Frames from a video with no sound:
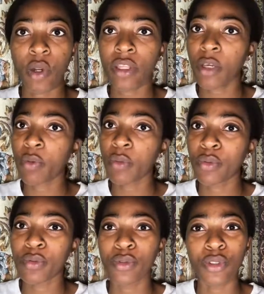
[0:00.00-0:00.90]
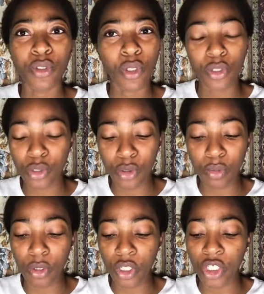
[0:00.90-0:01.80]
Other people, not so
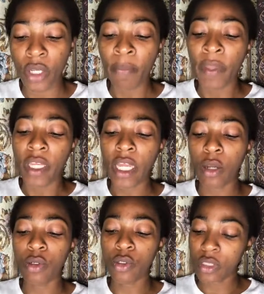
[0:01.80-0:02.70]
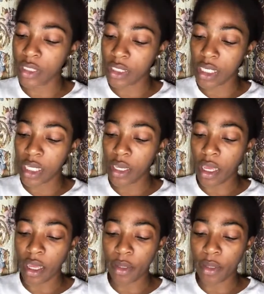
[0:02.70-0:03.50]
much. Now, Lucy,